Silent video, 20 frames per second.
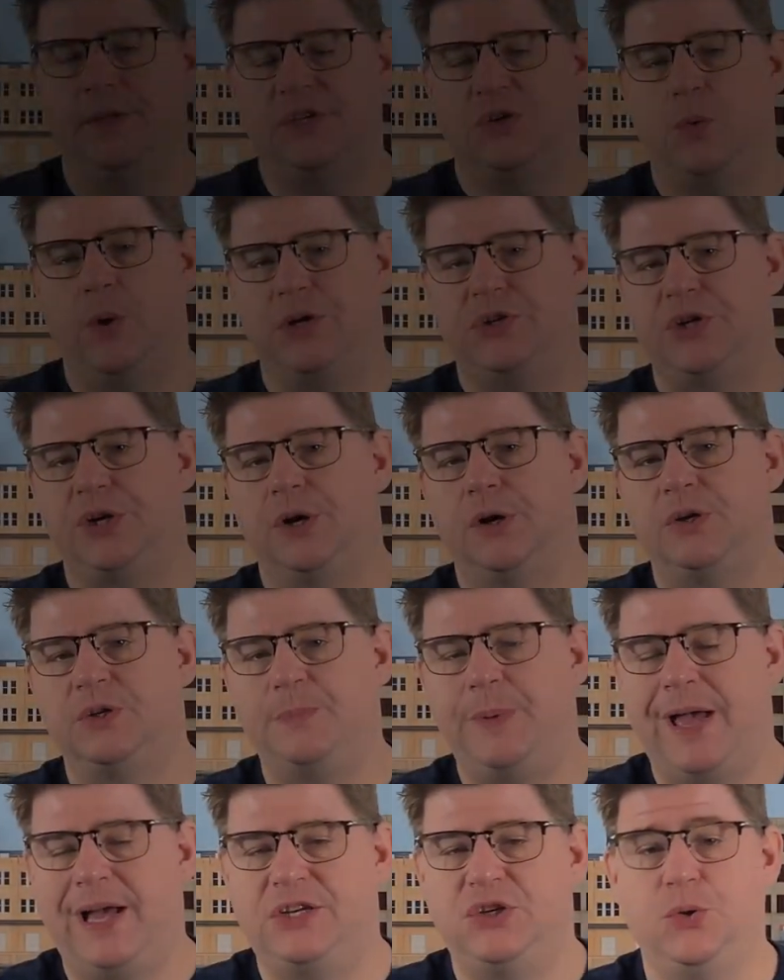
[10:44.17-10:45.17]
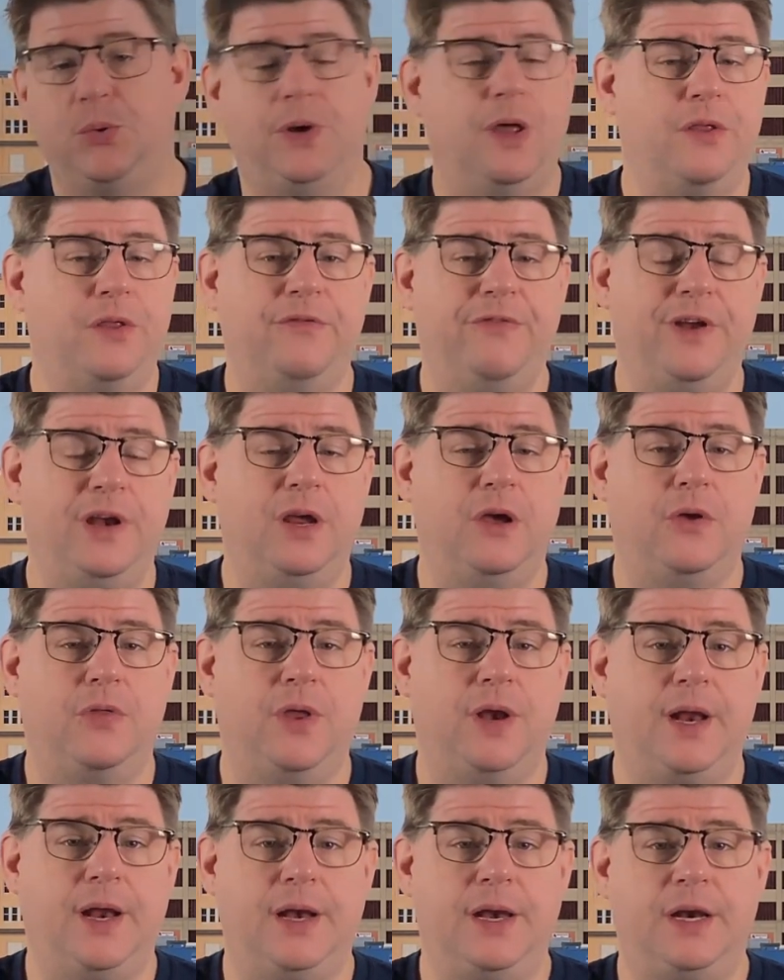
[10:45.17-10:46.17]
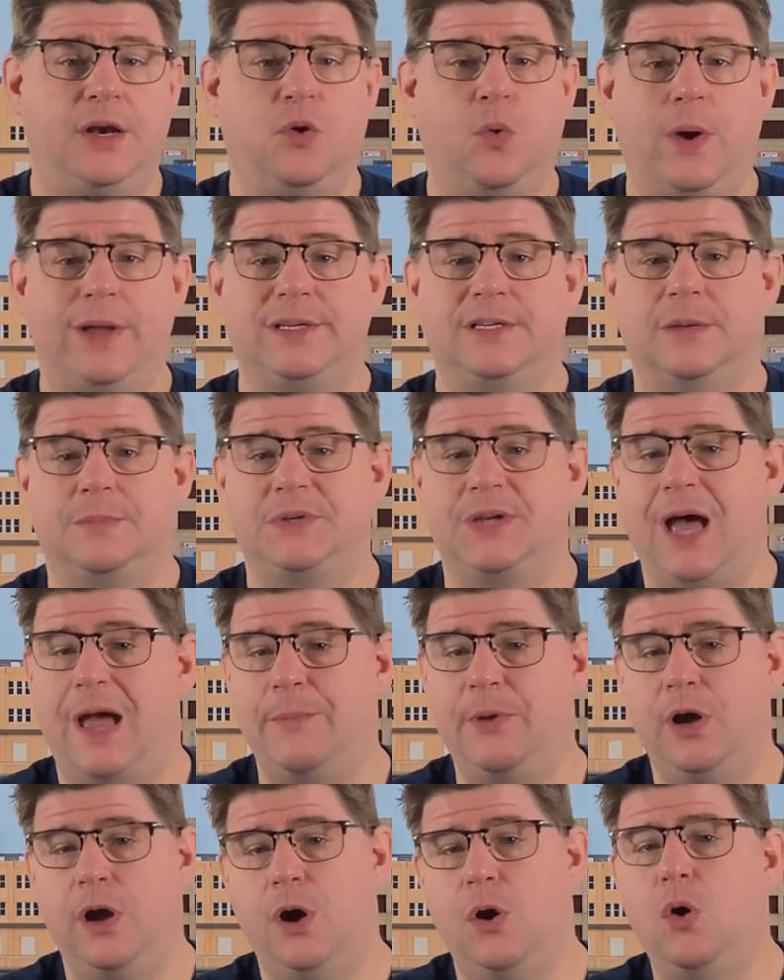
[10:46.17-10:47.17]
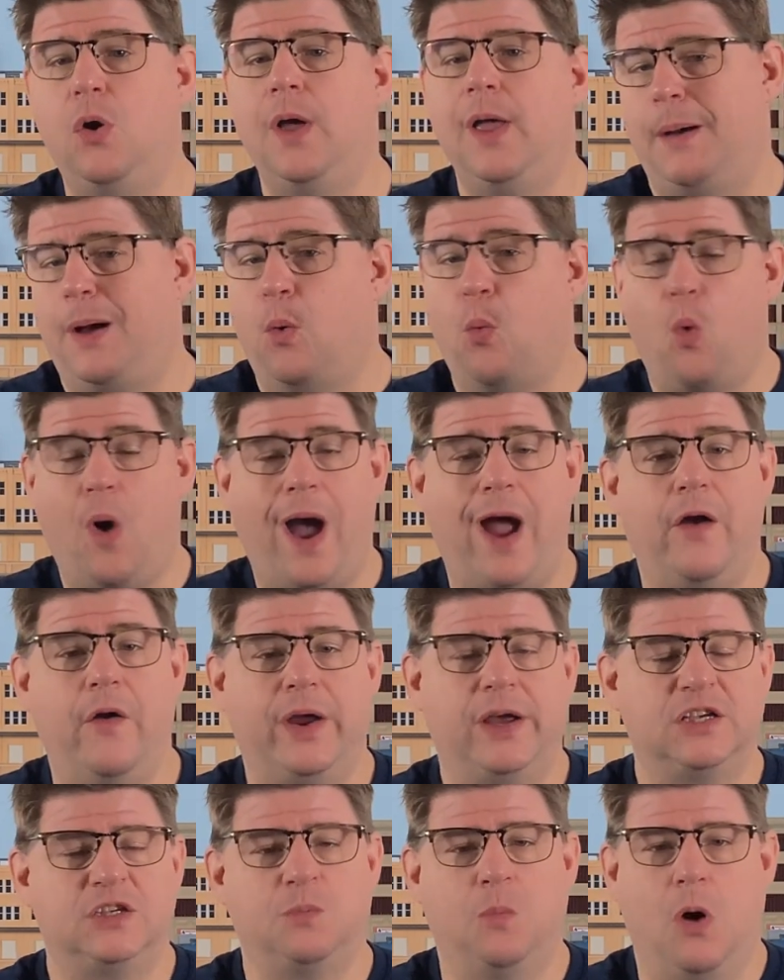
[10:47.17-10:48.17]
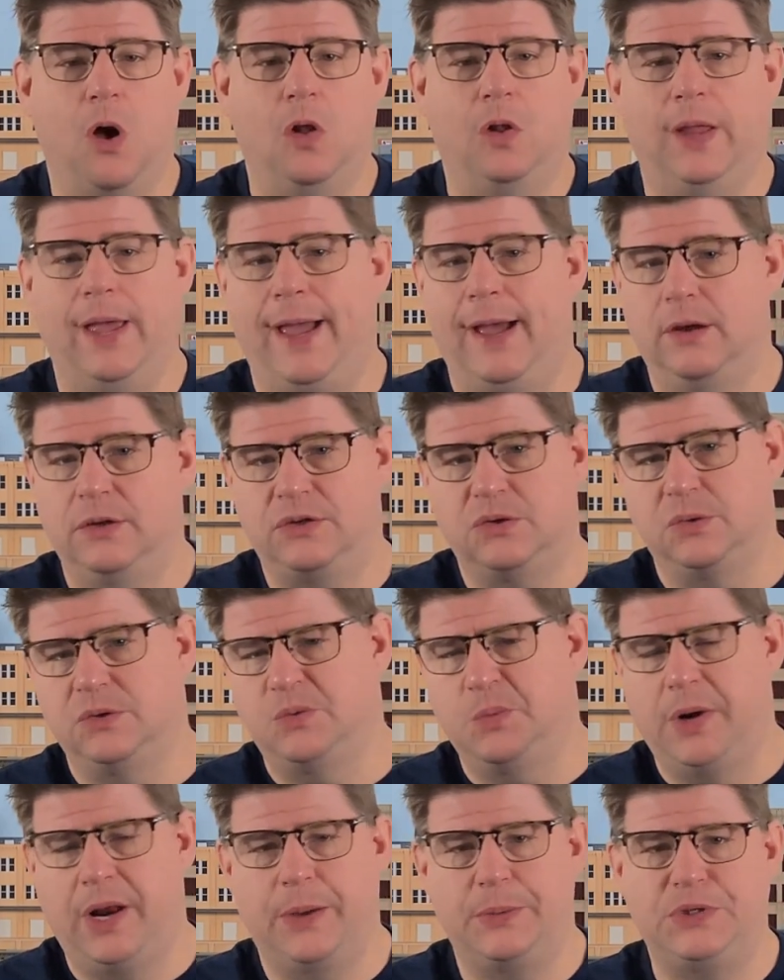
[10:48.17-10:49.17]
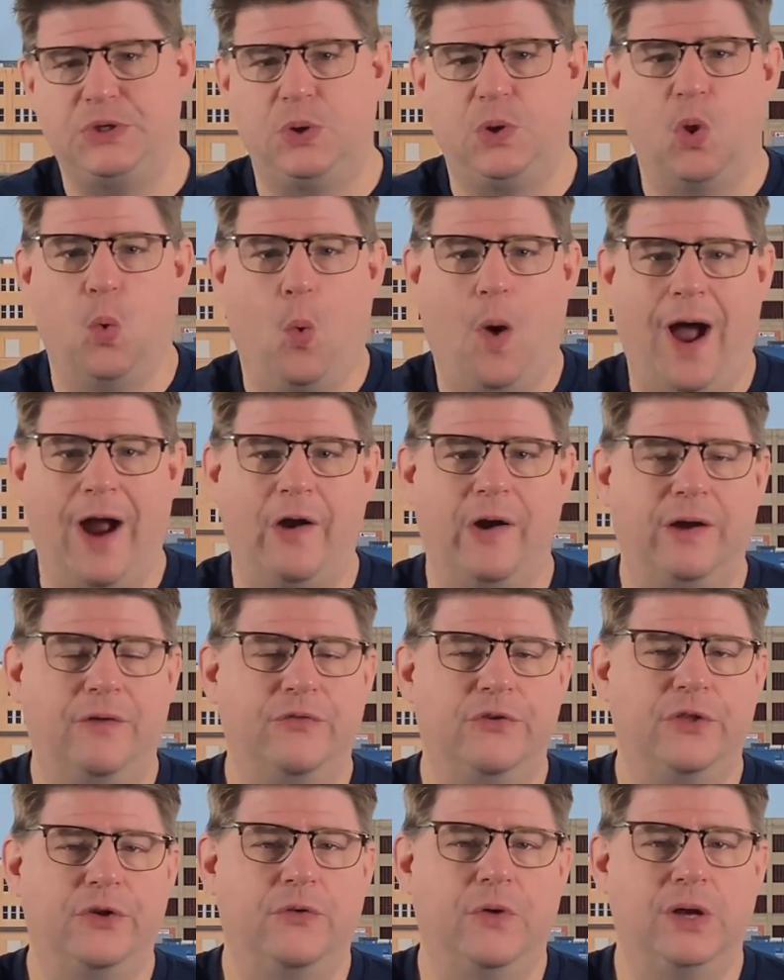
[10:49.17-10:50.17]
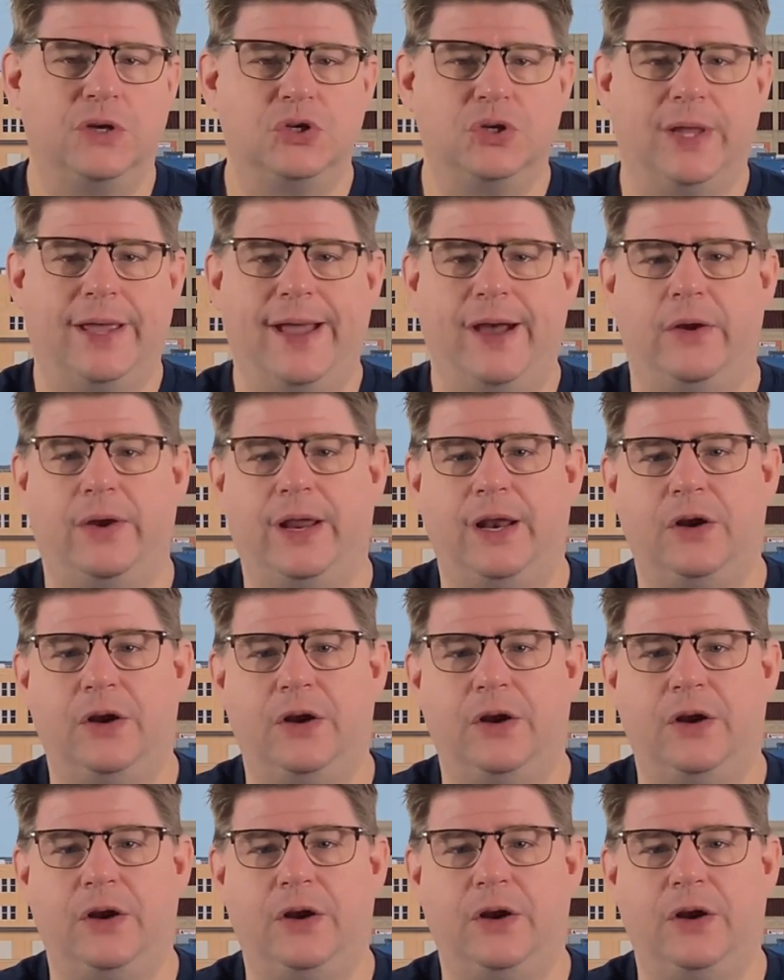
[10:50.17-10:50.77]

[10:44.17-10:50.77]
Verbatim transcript: This question goes back to another video that I did quite some time ago about wiring a small layout. So it was when I was doing the wiring for the grunge layout.